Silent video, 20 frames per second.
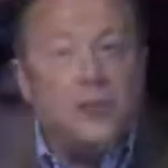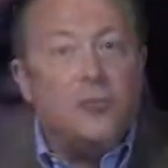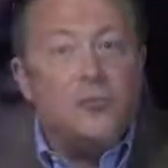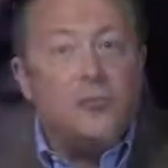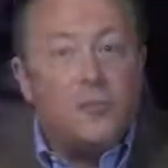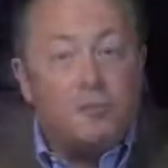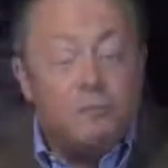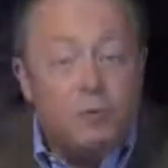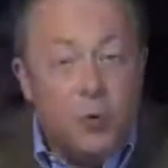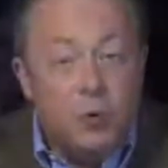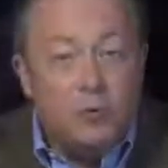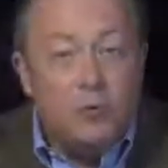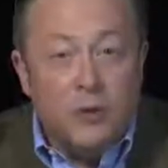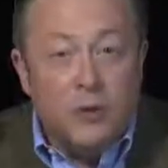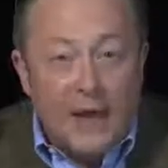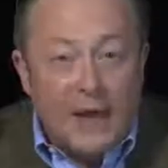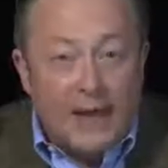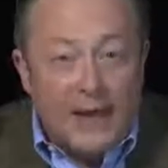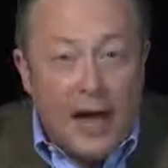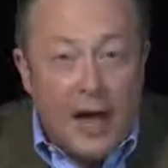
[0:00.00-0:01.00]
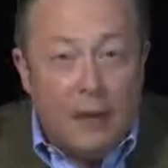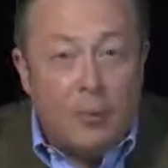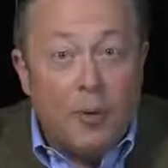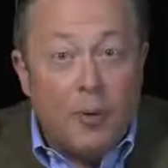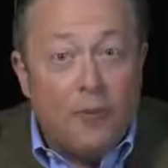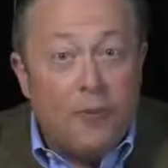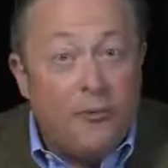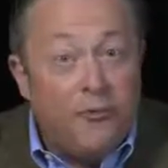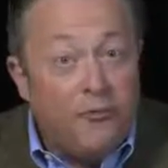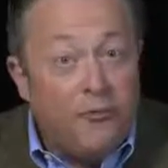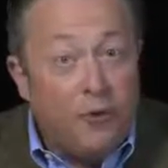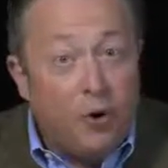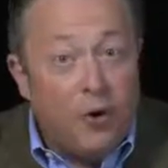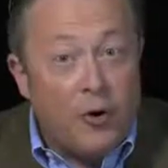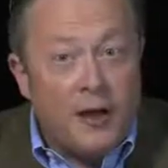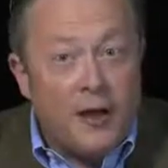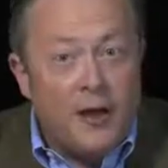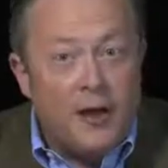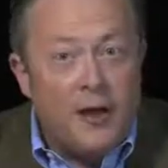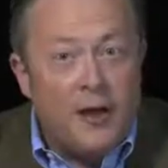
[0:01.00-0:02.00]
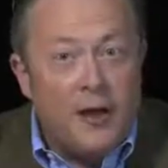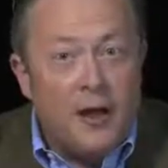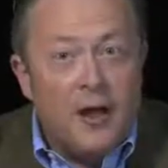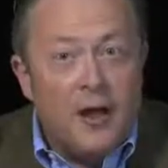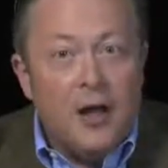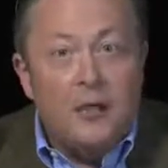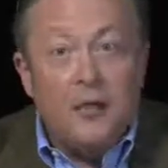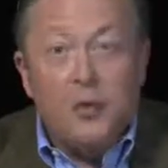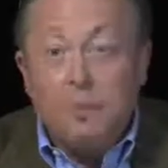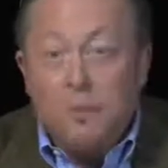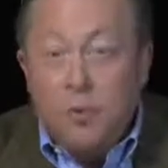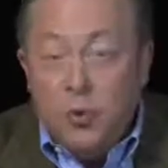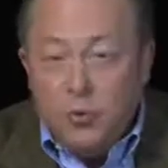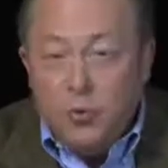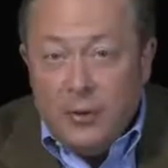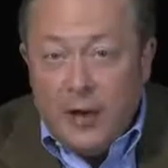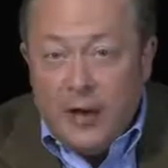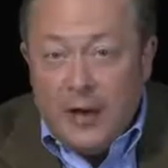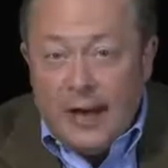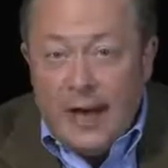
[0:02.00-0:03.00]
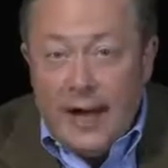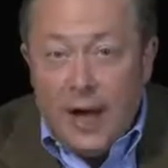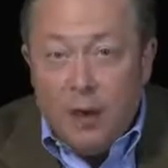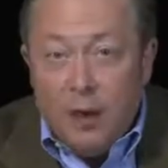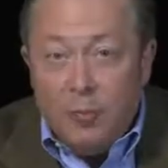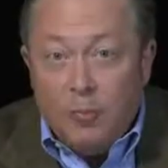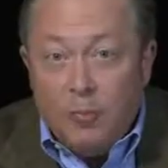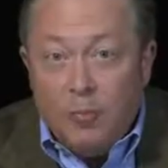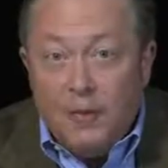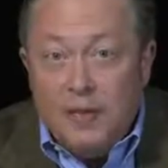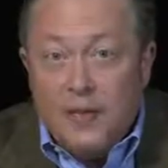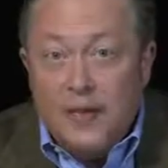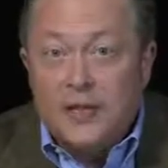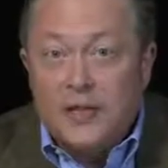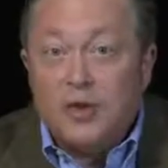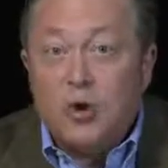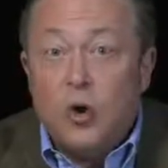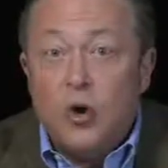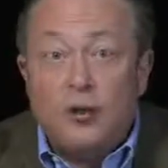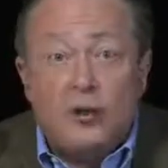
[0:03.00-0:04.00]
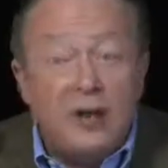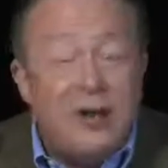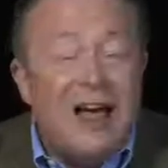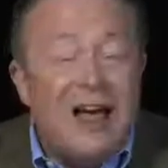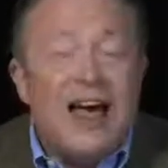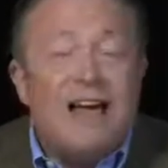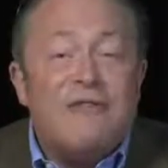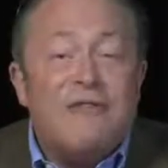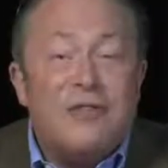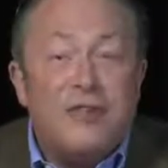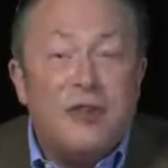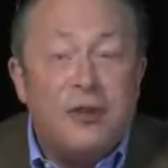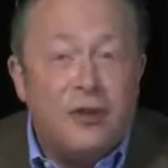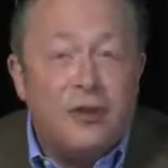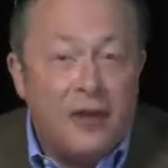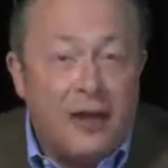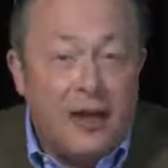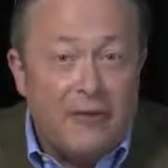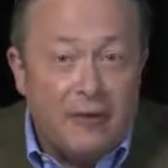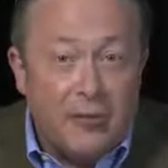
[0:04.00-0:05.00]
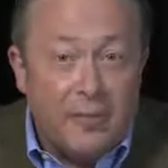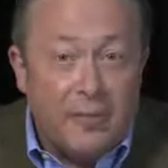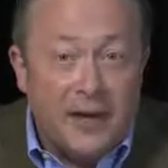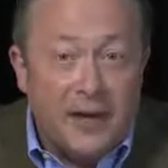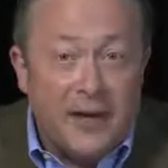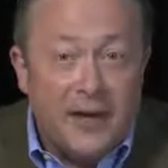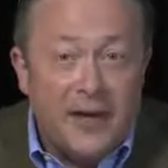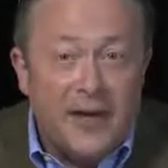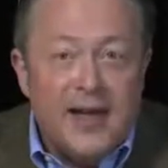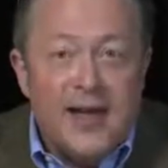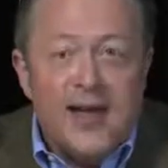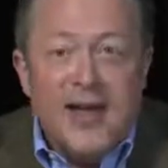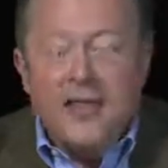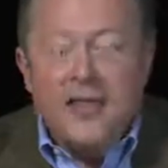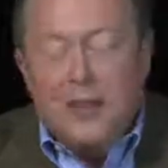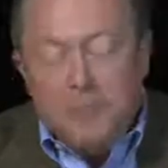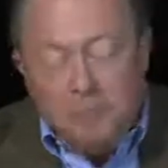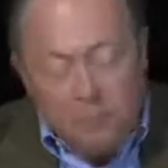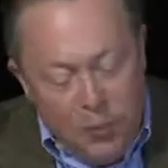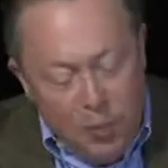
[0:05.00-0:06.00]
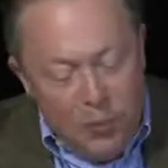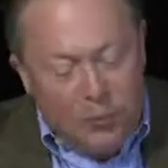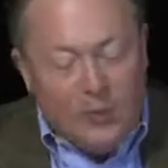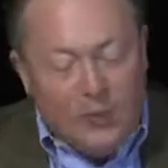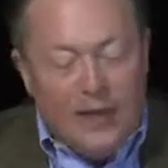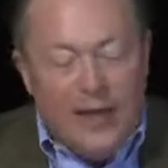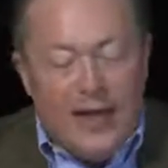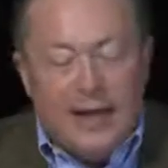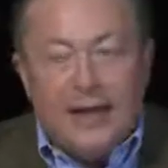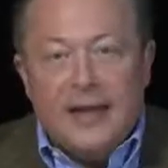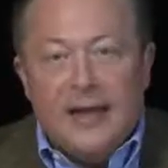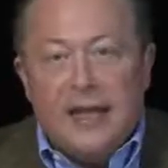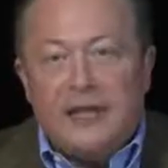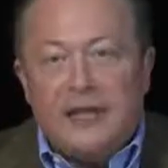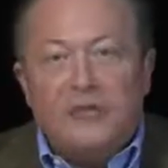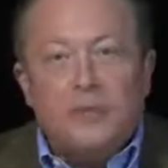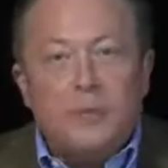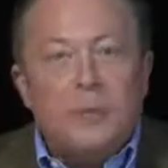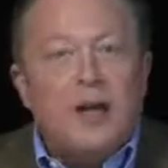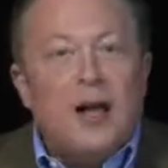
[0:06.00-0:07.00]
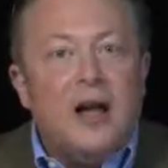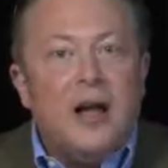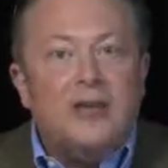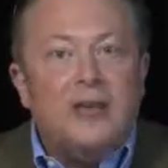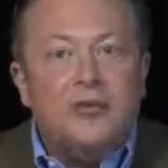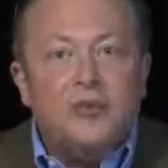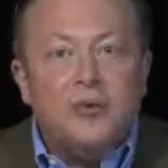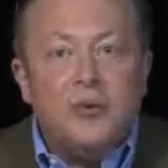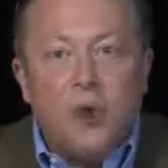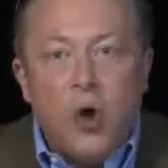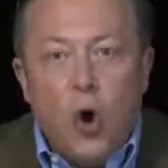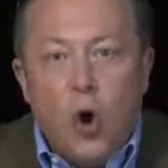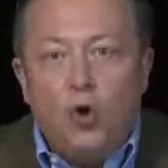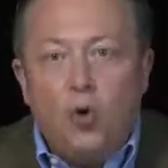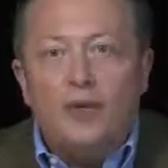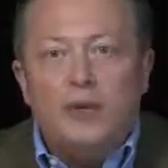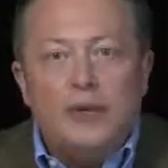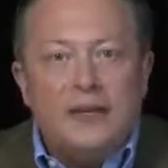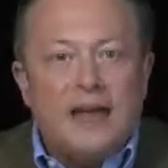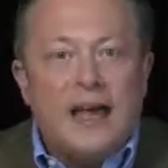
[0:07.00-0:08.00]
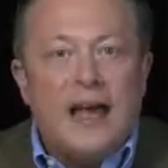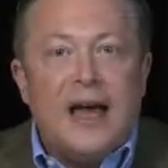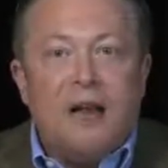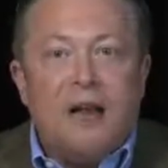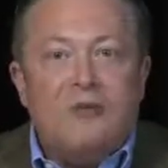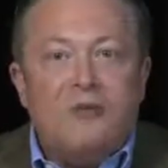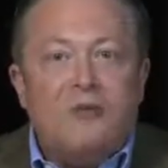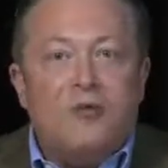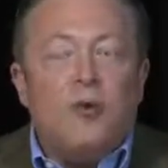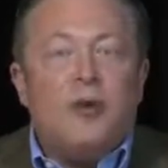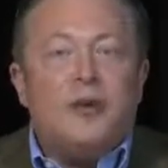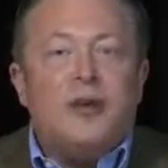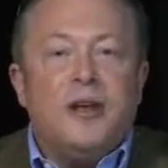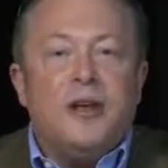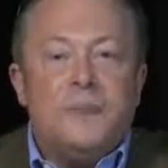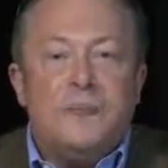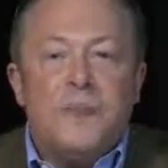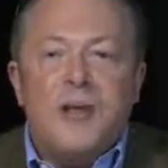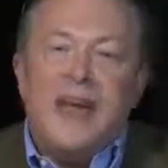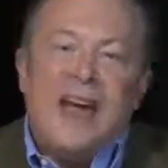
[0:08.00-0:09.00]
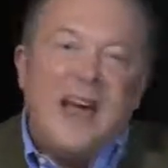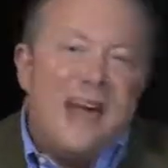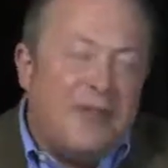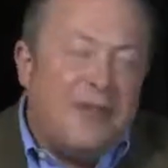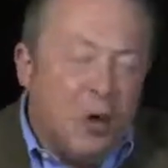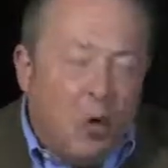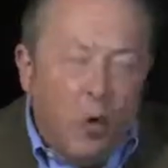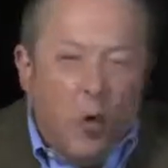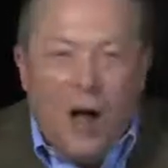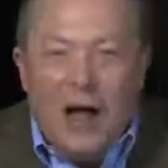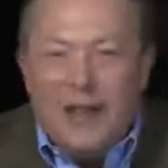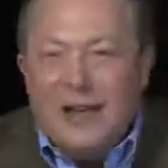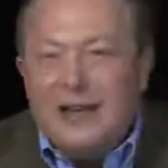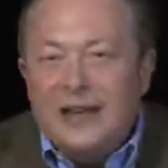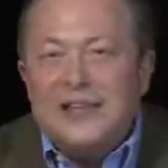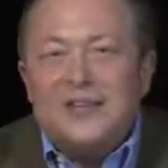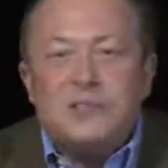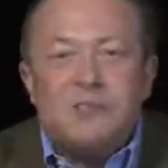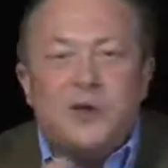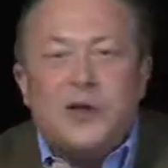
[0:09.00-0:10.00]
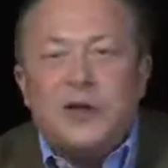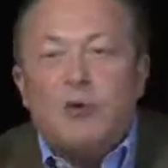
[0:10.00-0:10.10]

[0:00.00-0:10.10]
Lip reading: was a bootleg album before it. The bootleg album is called Liver Than You'll Ever Be. And the bootleg is from a concert in Oakland, California. And the quality's pretty